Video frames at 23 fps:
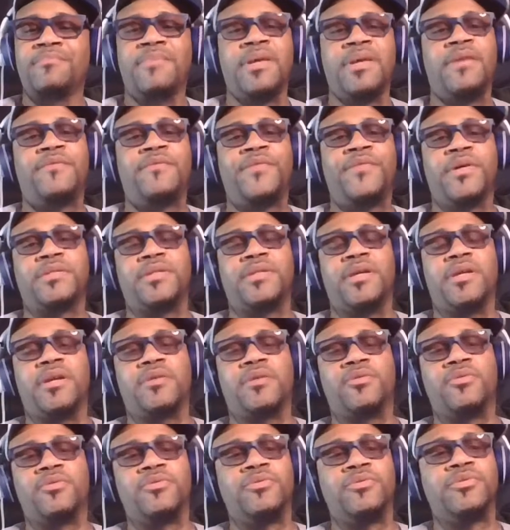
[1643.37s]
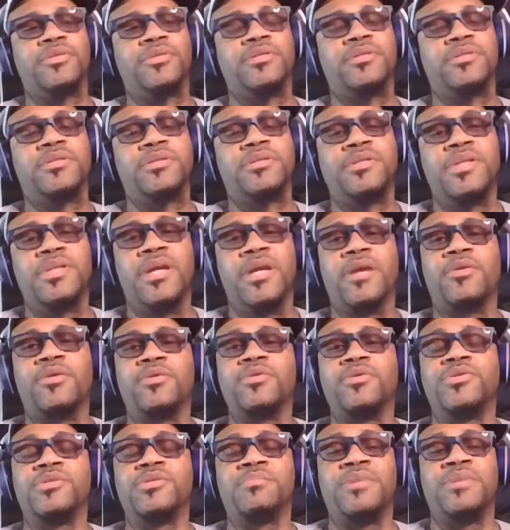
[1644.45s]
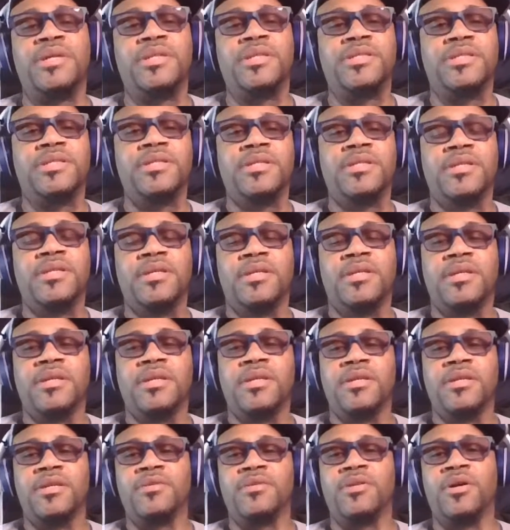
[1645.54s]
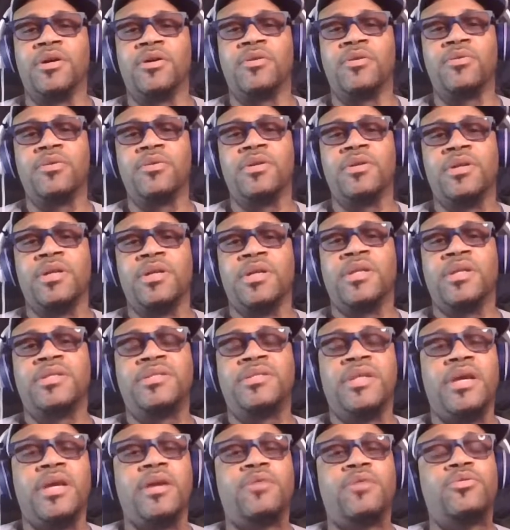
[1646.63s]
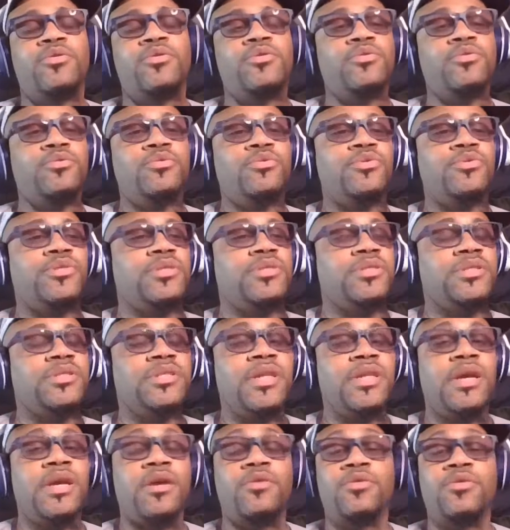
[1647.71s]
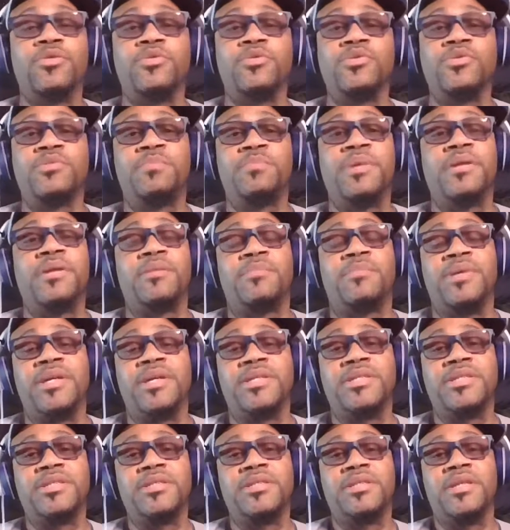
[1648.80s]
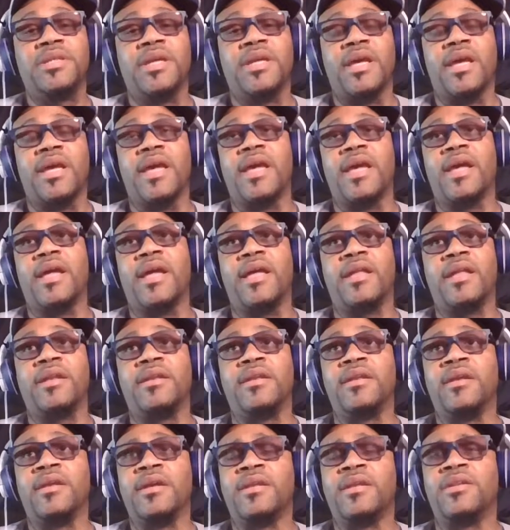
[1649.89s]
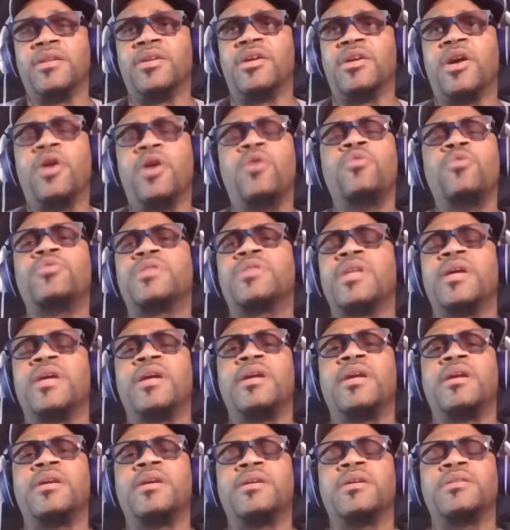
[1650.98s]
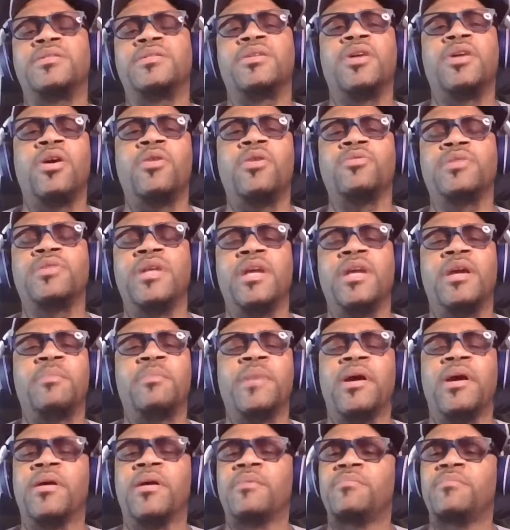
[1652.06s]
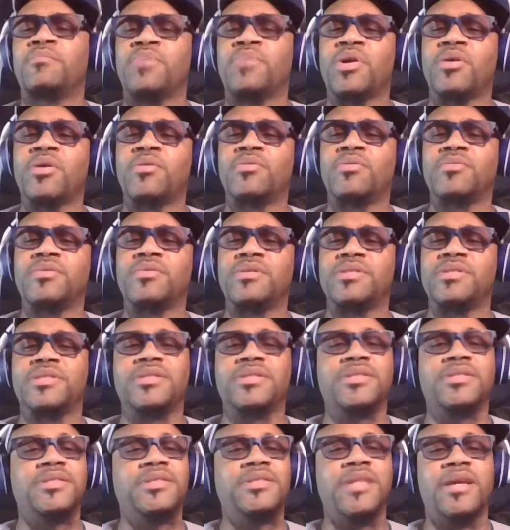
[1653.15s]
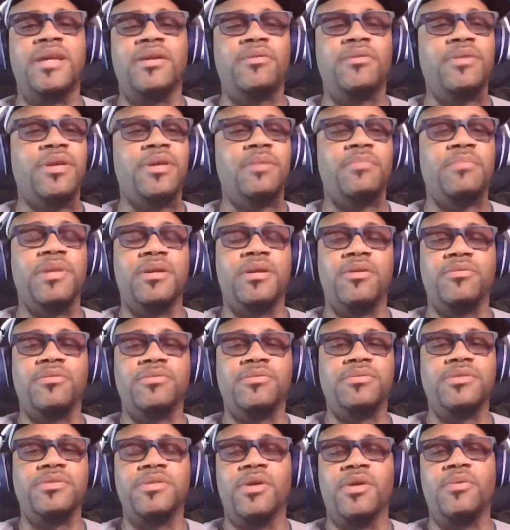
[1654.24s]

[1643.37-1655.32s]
man, fuck Ted Cruz. Ted Cruz a bitch. You know, Ted Cruz been a bitch. And the cold thing about, bro, Jay, don't get me on